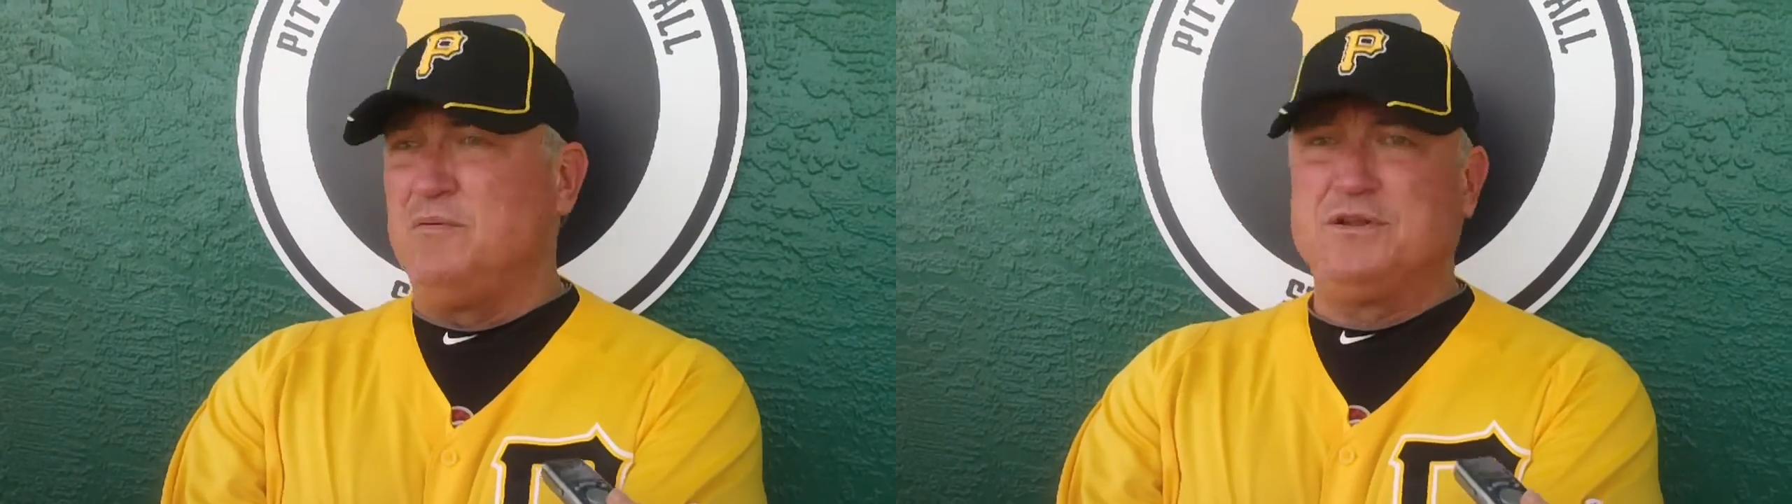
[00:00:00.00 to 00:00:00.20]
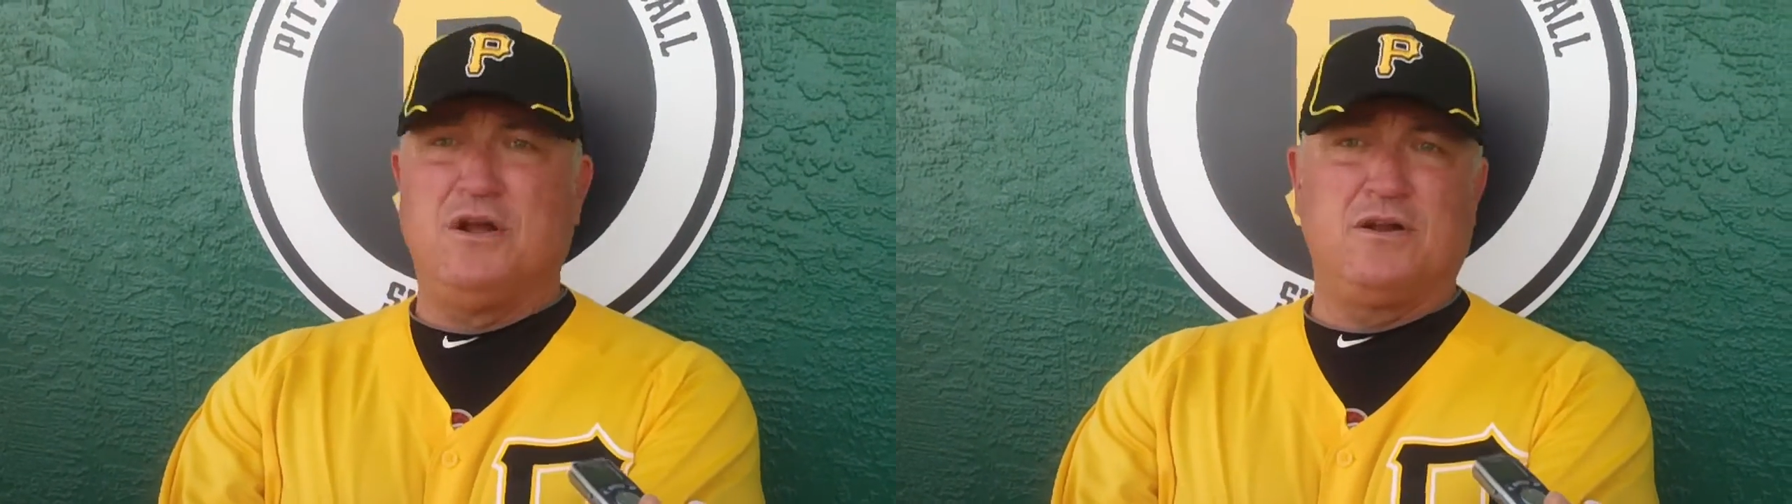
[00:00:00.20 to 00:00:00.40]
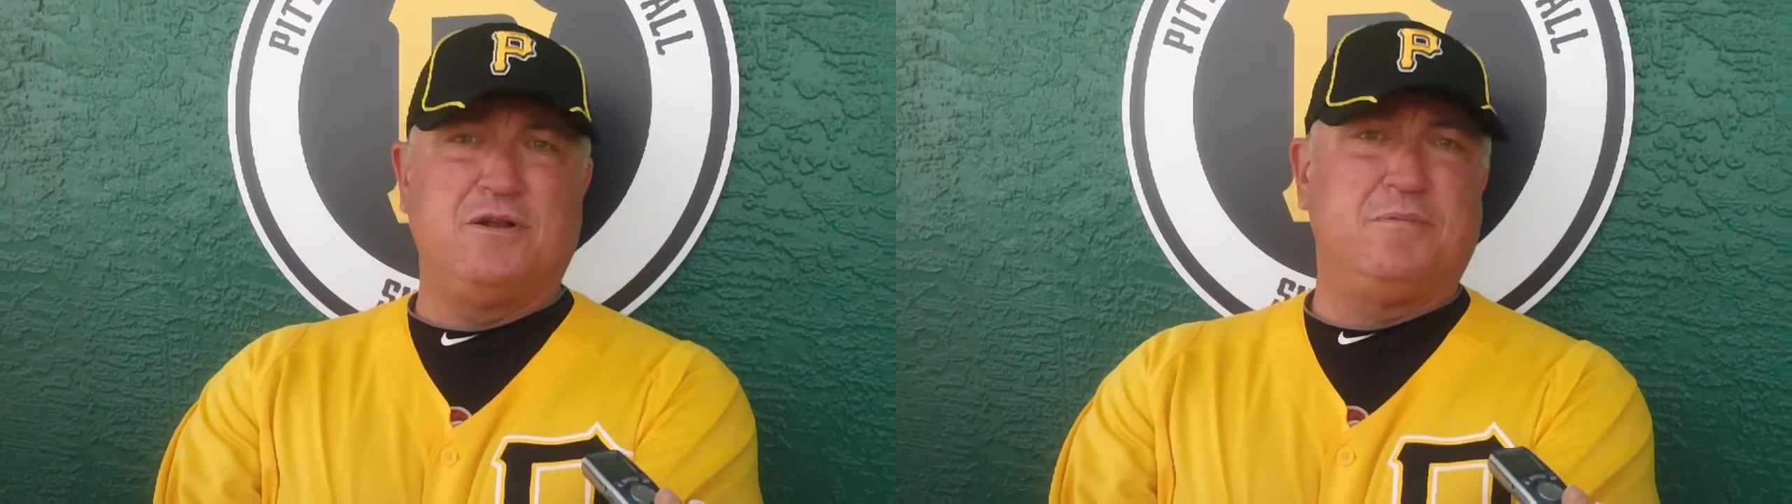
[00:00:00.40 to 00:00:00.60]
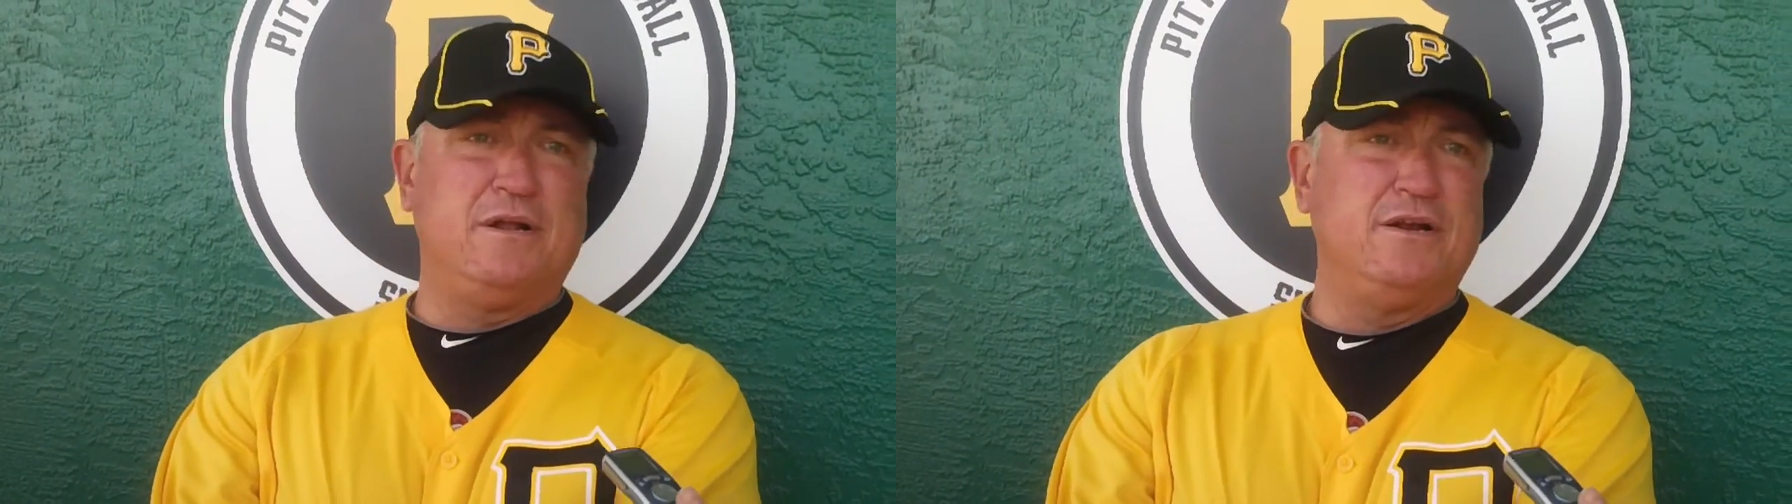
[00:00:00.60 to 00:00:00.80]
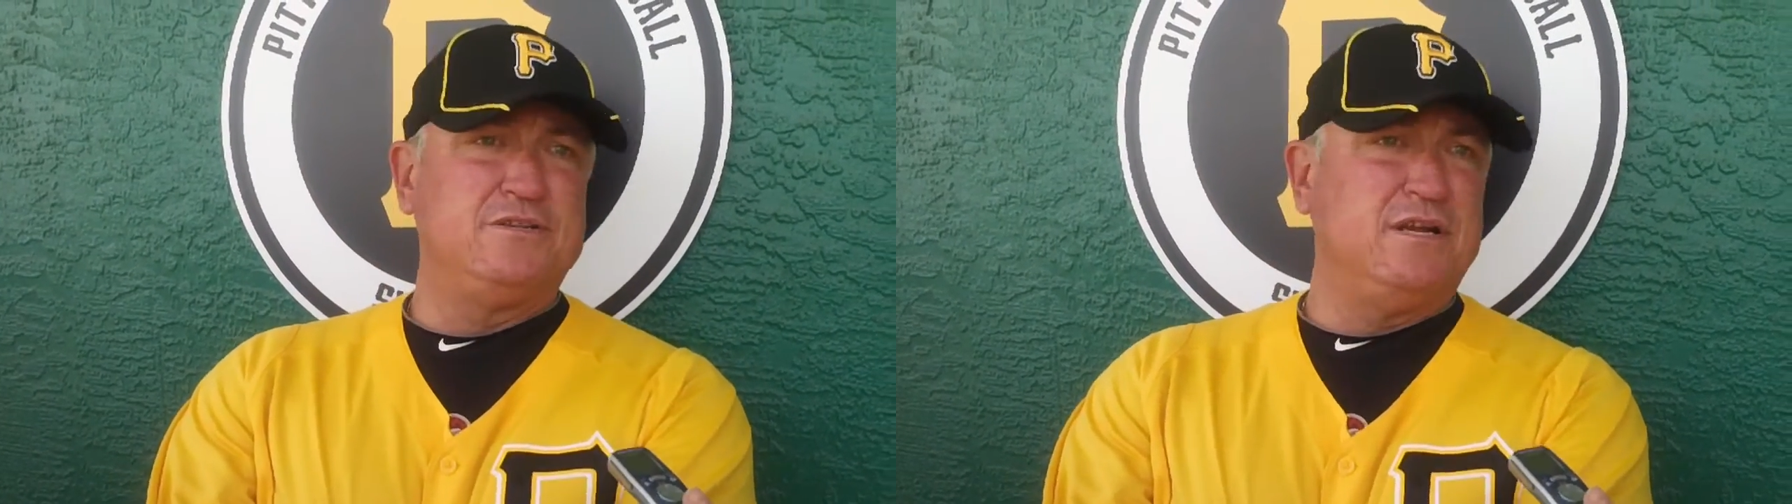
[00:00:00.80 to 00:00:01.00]
We talked to the
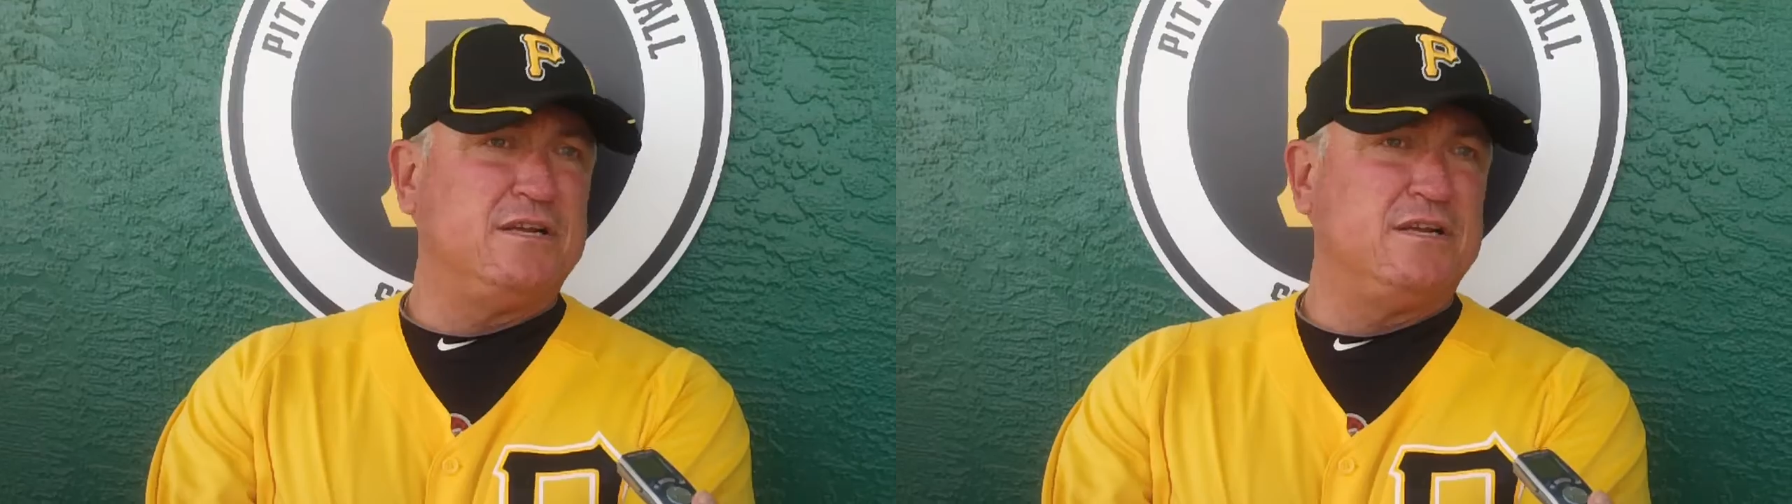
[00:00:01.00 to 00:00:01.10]
players